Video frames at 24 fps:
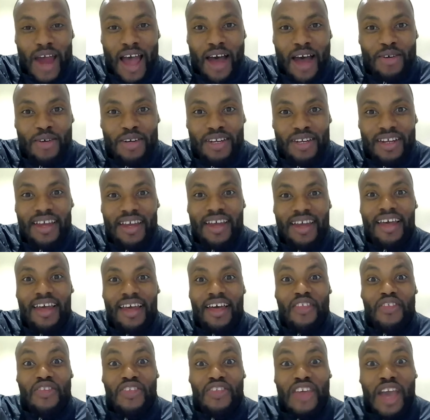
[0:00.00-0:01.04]
ground,
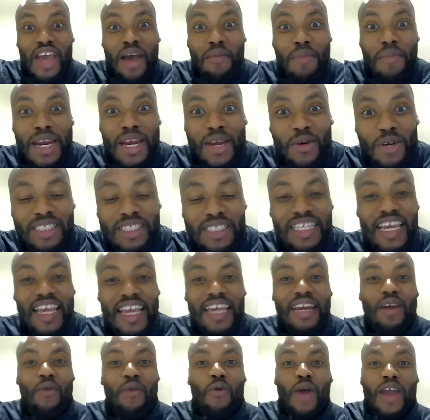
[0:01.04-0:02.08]
their money was
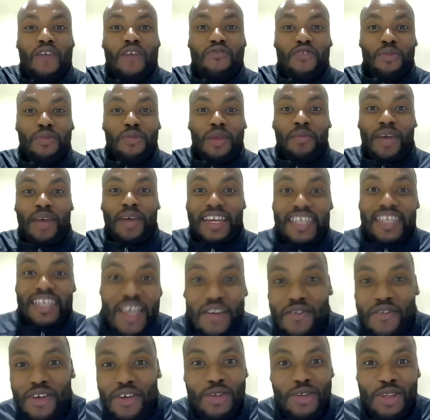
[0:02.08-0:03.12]
taken away from them and
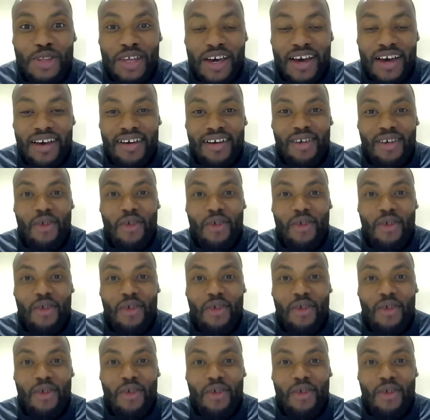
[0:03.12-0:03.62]
given to them